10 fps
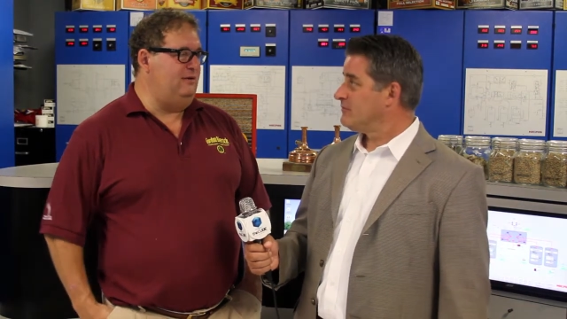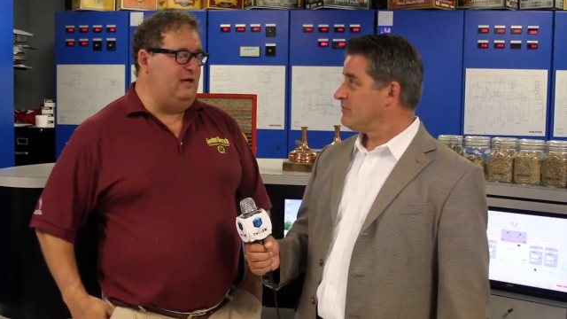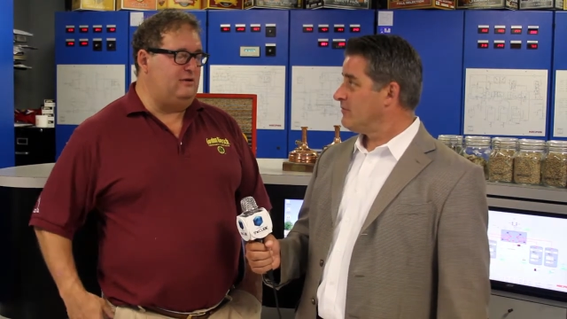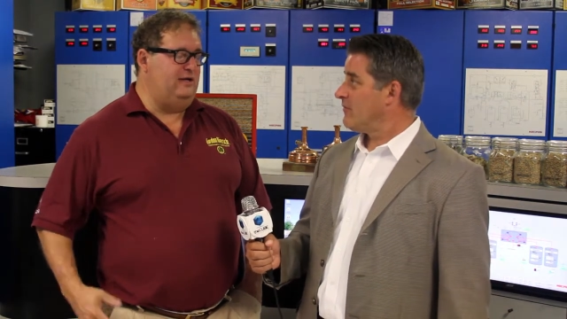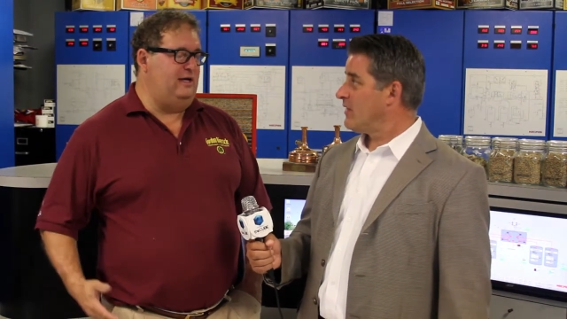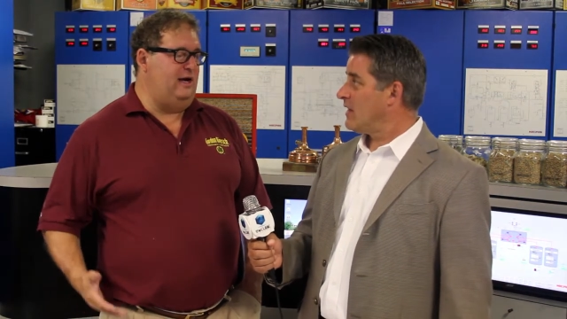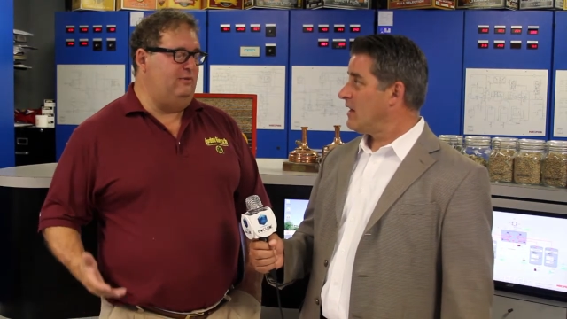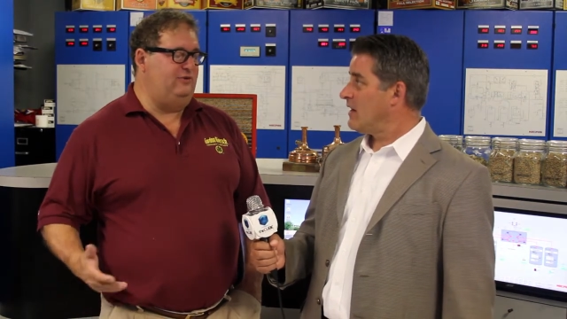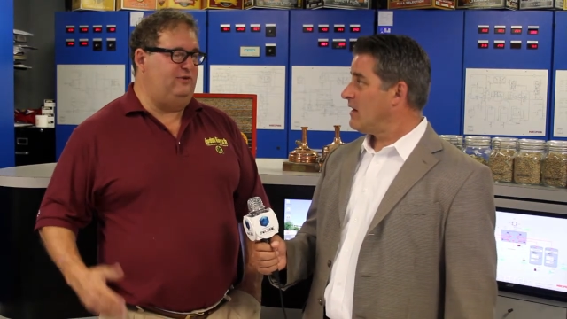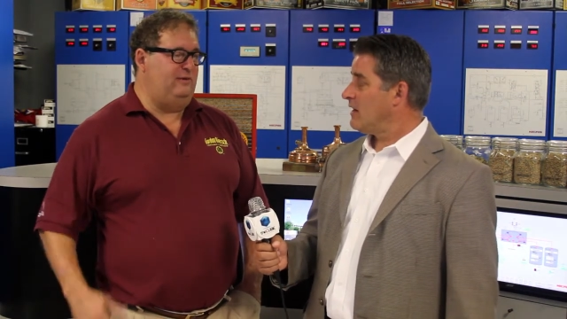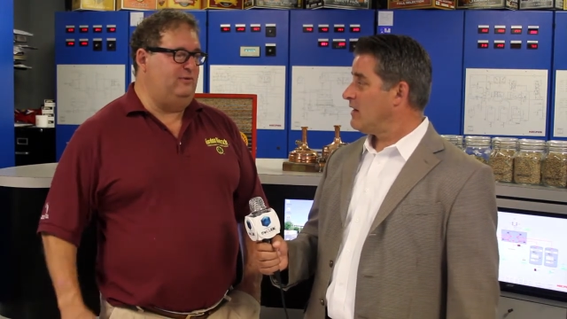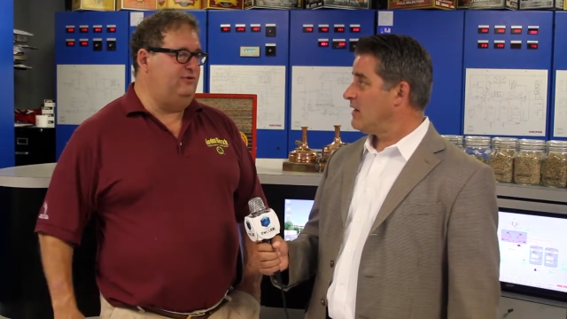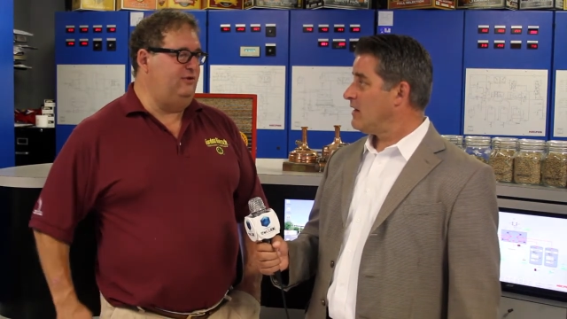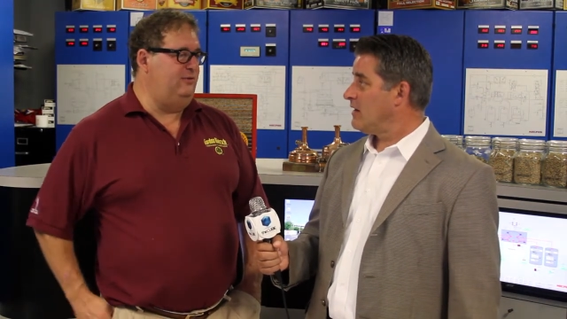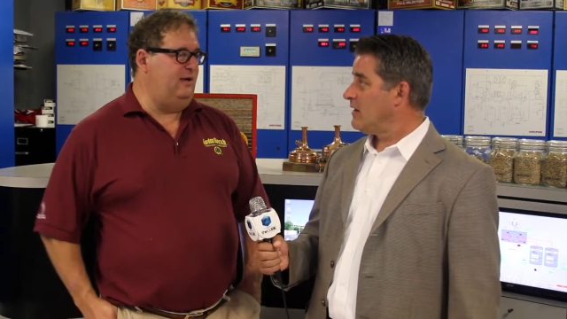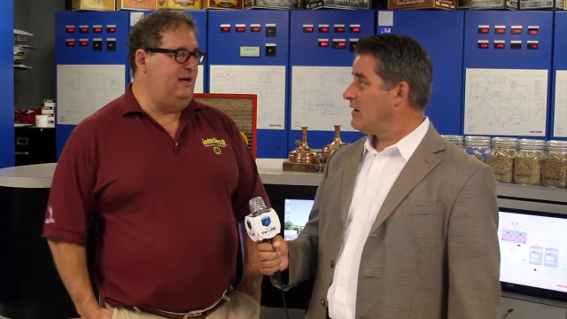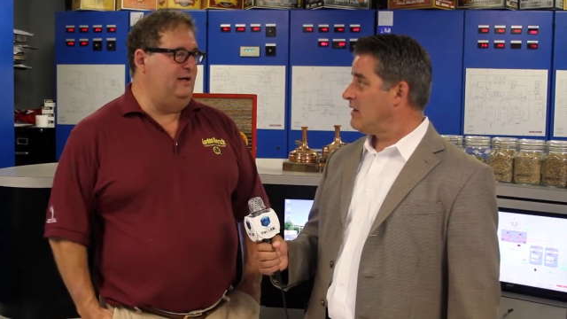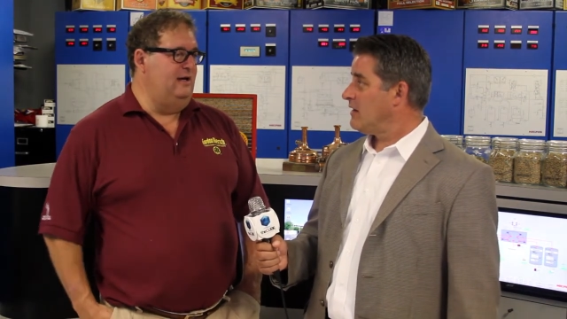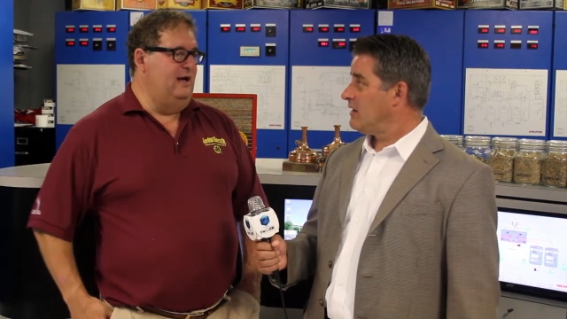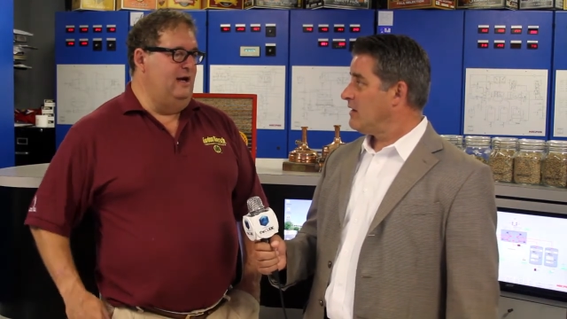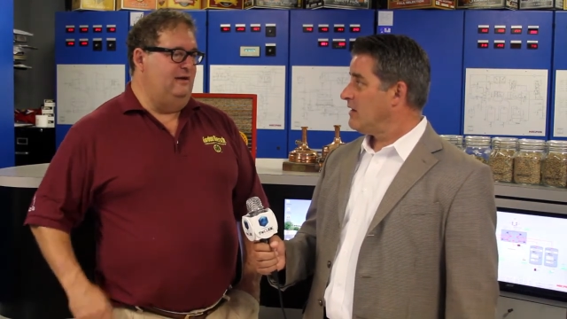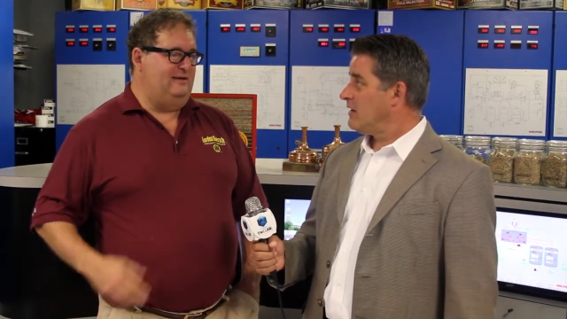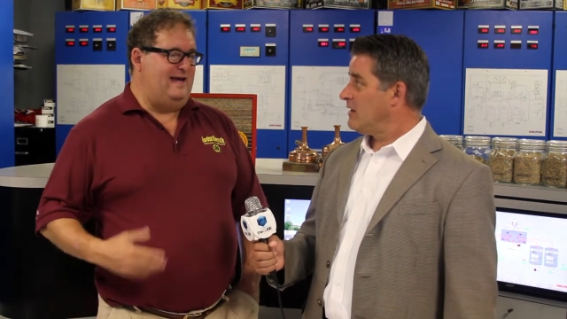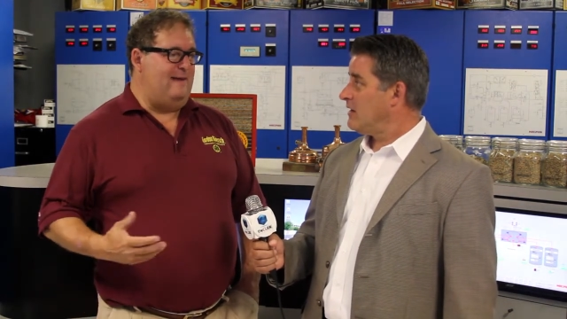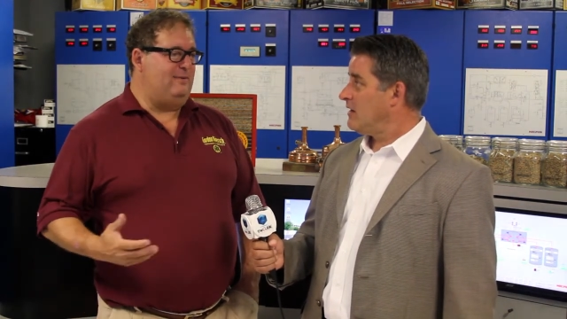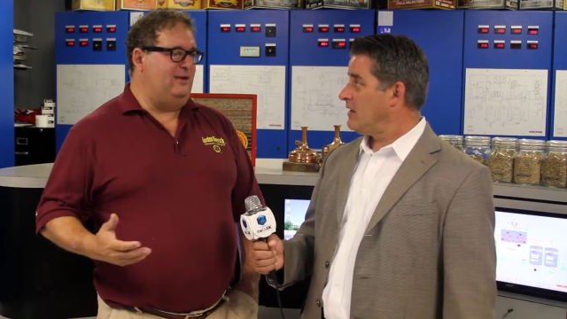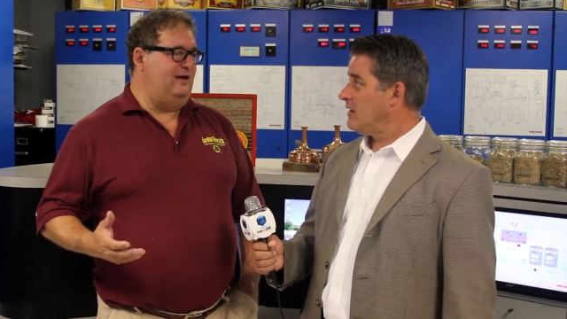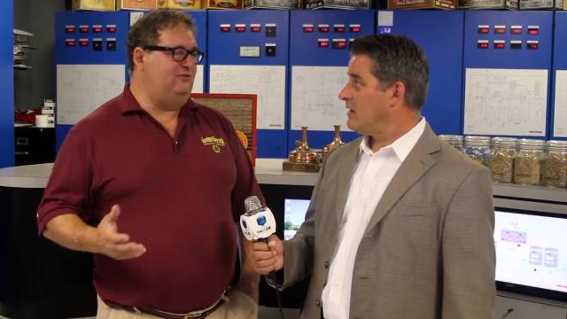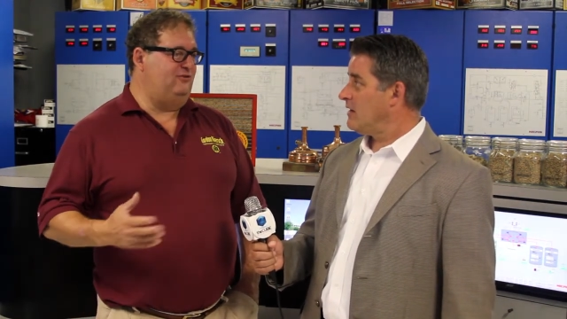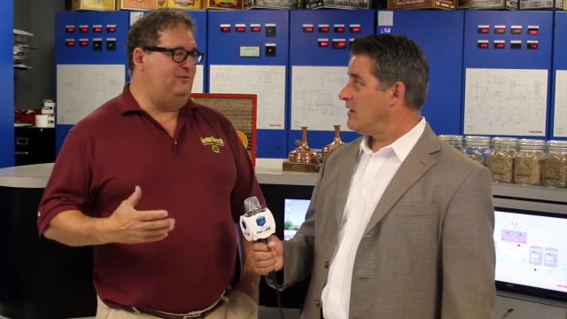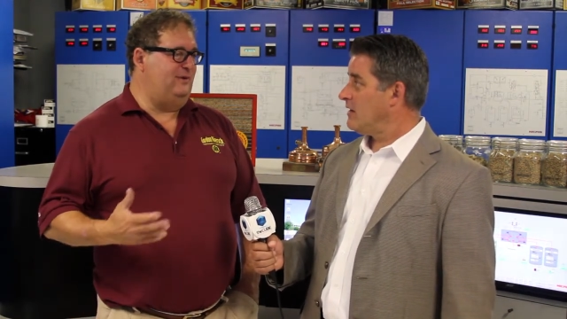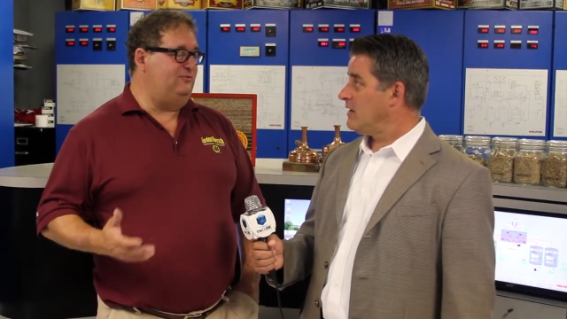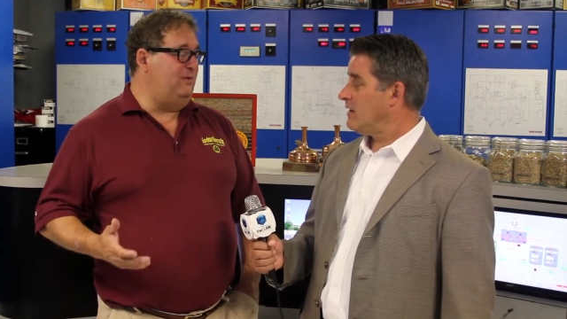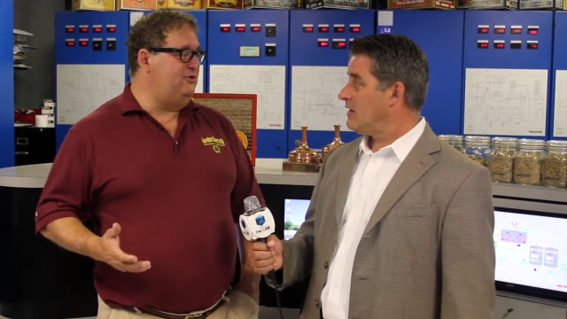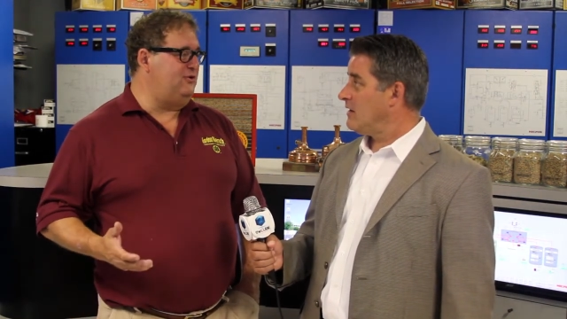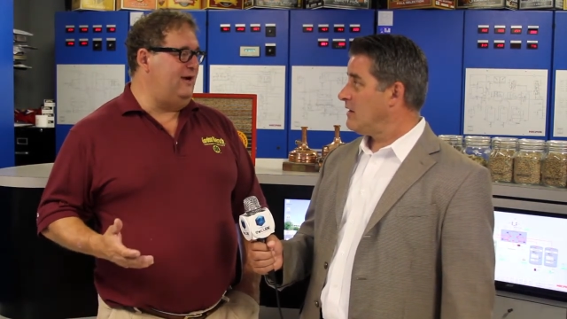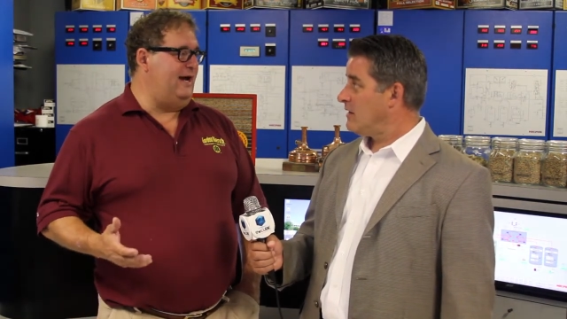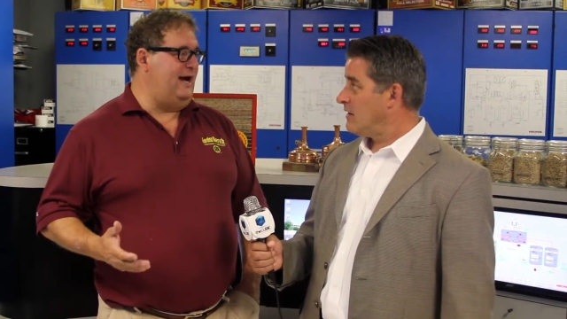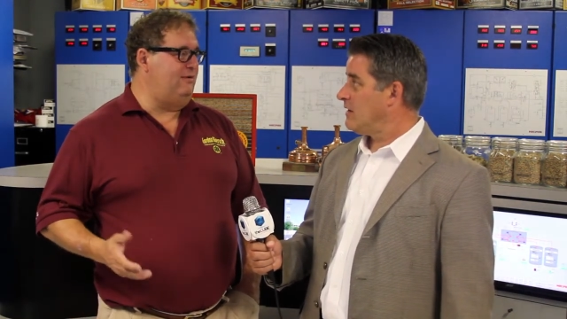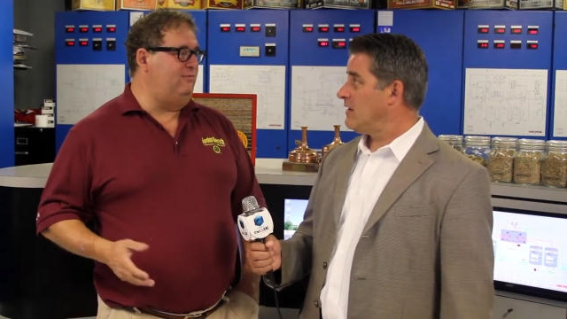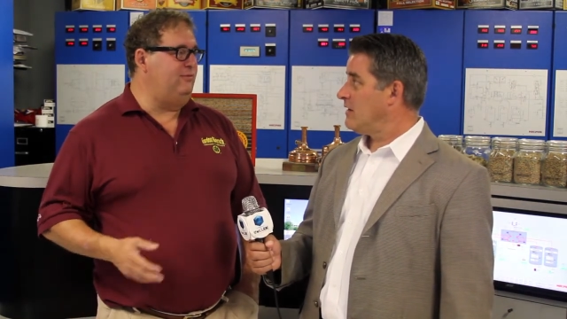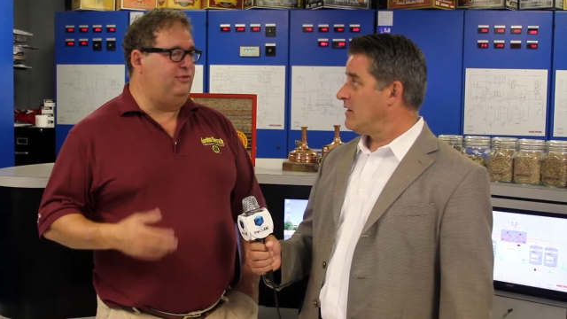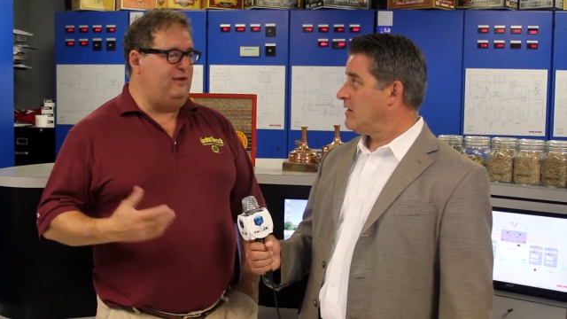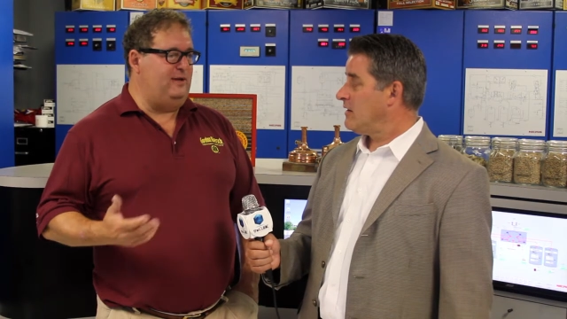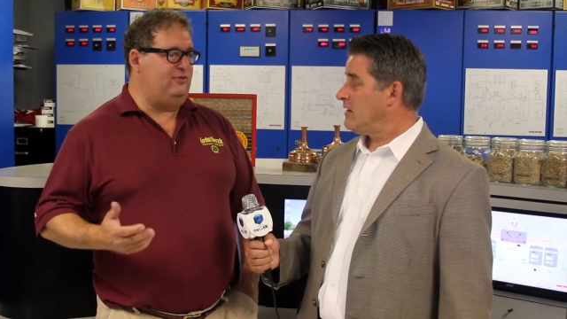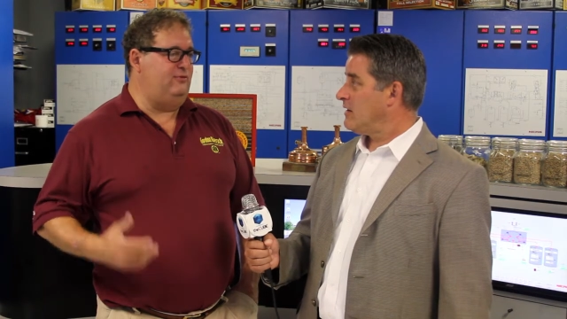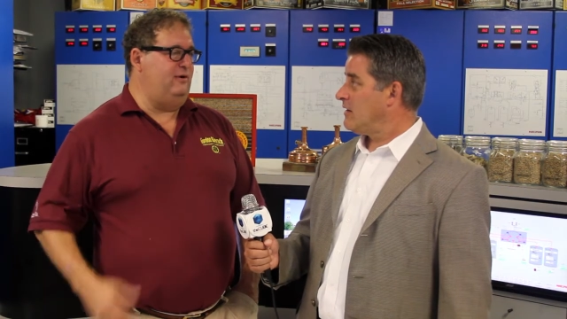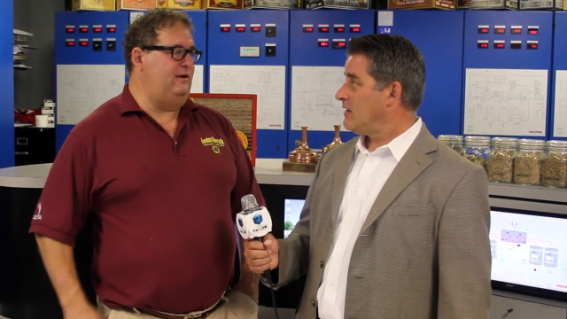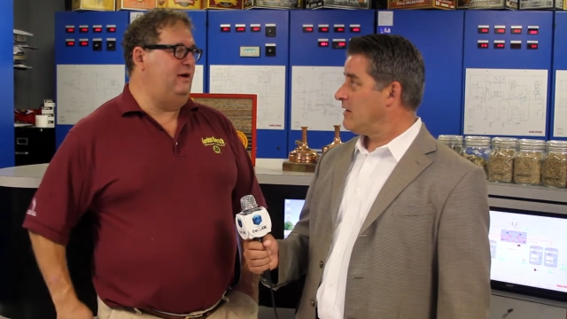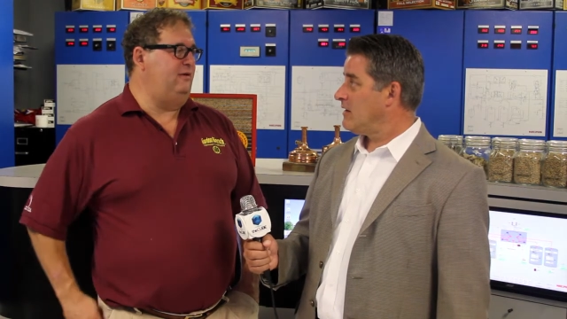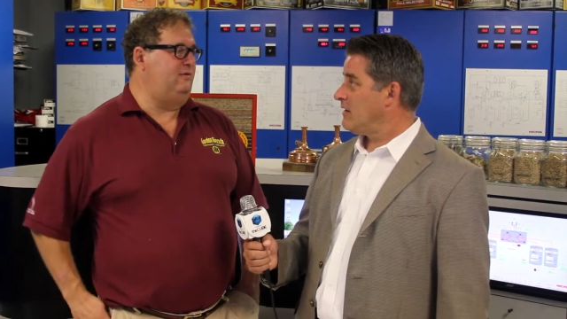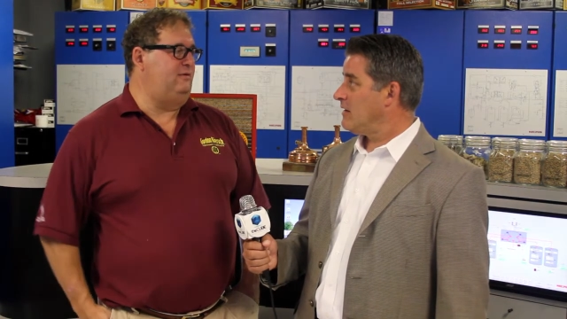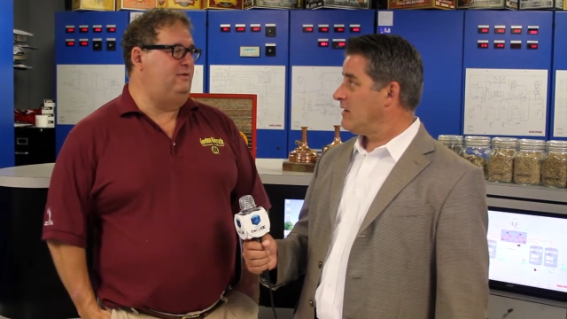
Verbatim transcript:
Speaker 1: And luckily, I was able to uh, to capitalize on some exposure I had thumbing through a, a,